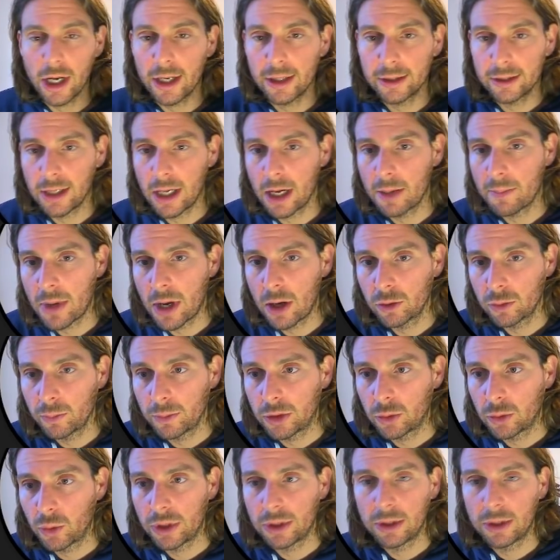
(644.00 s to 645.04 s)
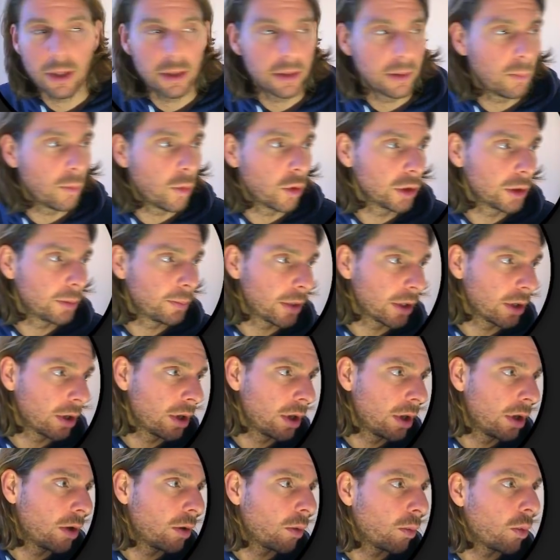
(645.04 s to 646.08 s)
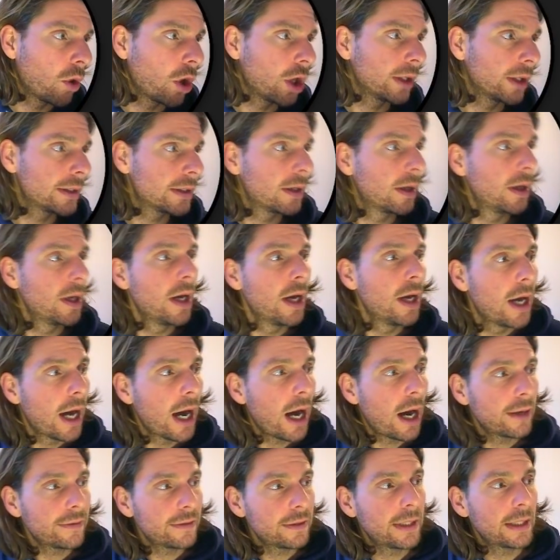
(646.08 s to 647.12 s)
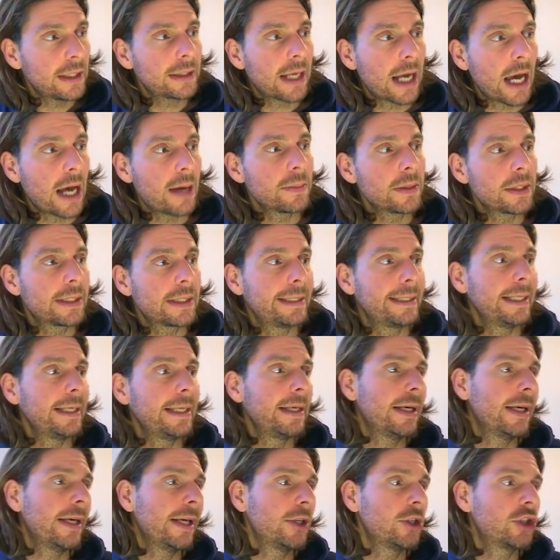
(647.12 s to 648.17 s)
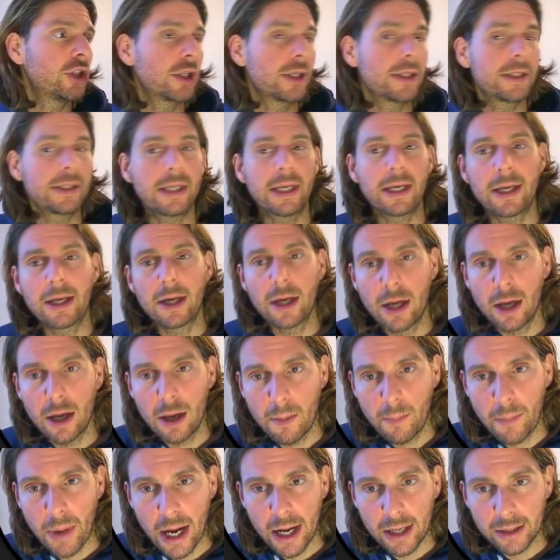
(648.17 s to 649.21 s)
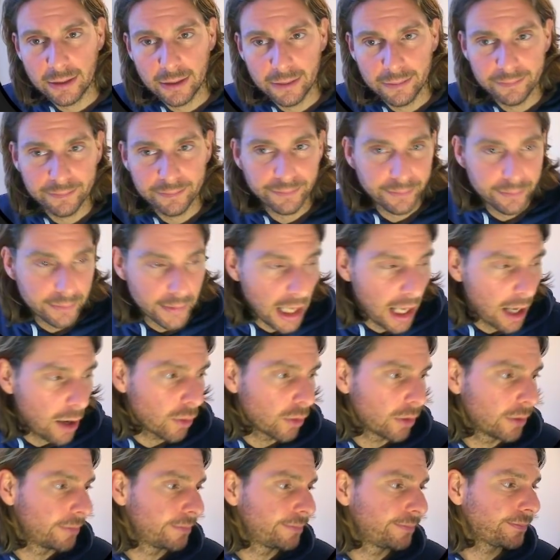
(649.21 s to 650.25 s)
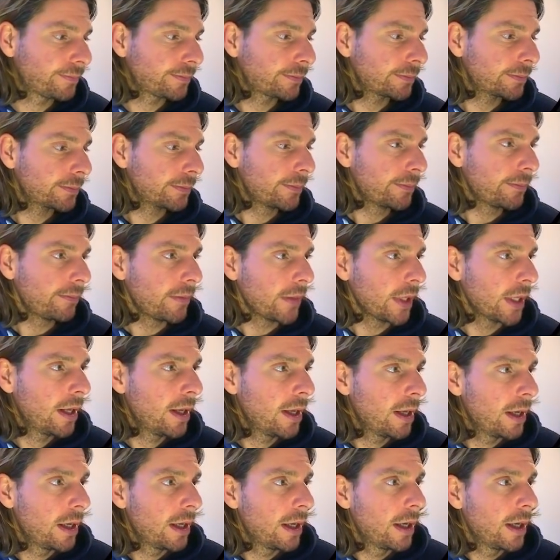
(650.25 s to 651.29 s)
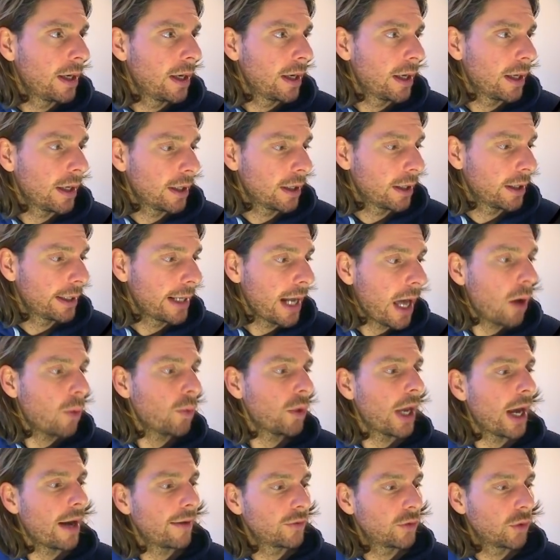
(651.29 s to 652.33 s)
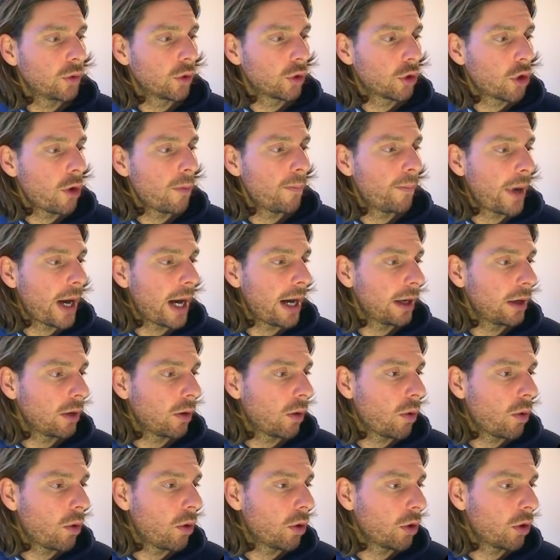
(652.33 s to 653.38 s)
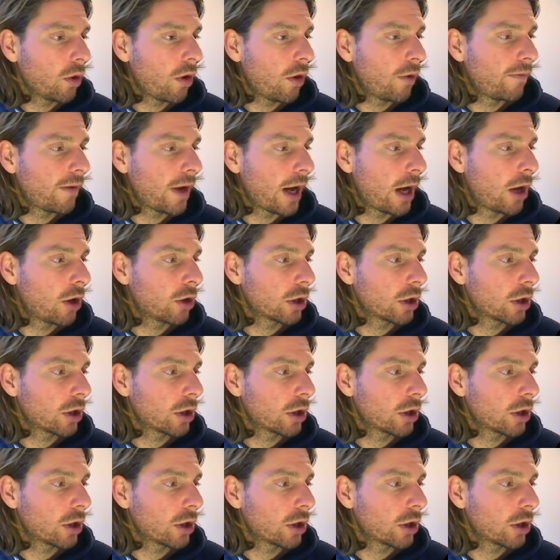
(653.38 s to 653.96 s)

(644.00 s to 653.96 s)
amount between multiple wallets. After that comes the interesting part. Now we have to compile all of our